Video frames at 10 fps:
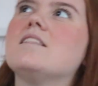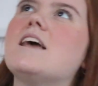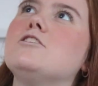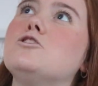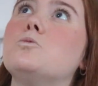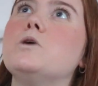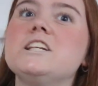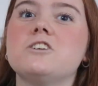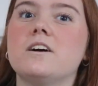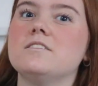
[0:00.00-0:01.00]
and then the
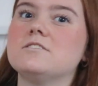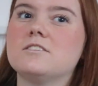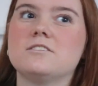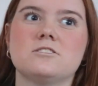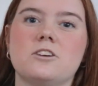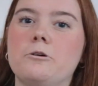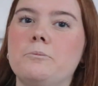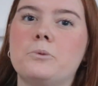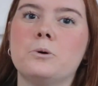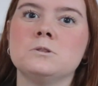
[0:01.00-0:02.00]
windows are so
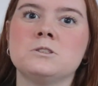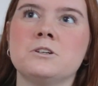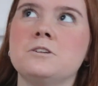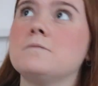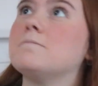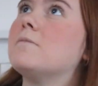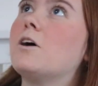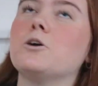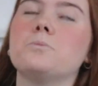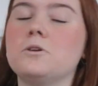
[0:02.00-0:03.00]
important.
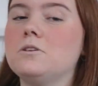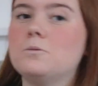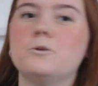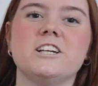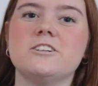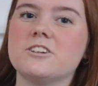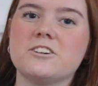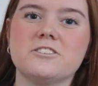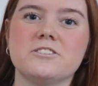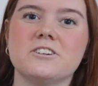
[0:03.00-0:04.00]
Open the
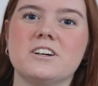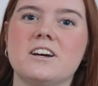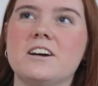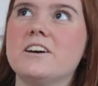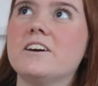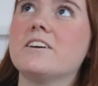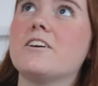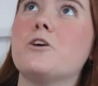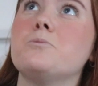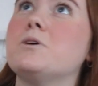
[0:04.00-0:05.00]
window,
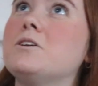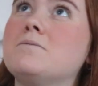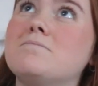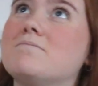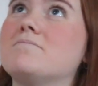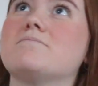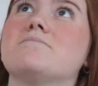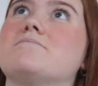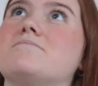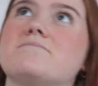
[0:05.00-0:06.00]
open
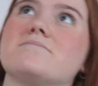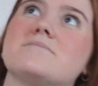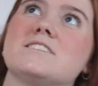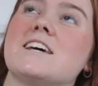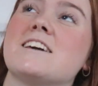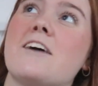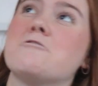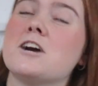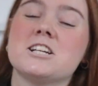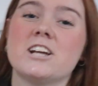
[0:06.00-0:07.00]
to get
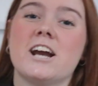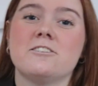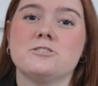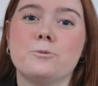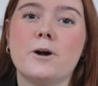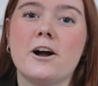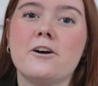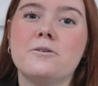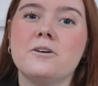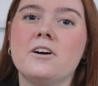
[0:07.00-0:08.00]
fresh air as
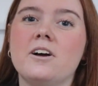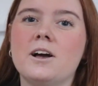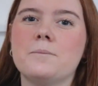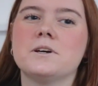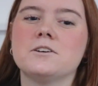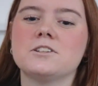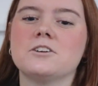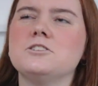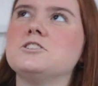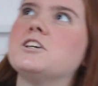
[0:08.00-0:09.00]
well, because I
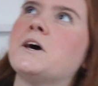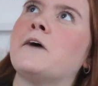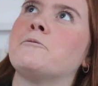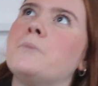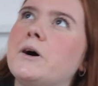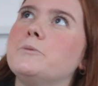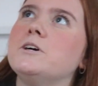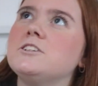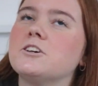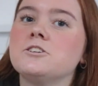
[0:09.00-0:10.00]
used to have my
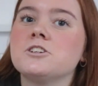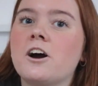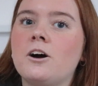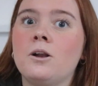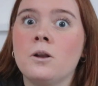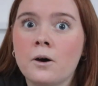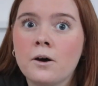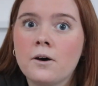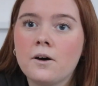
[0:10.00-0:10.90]
window shut a lot.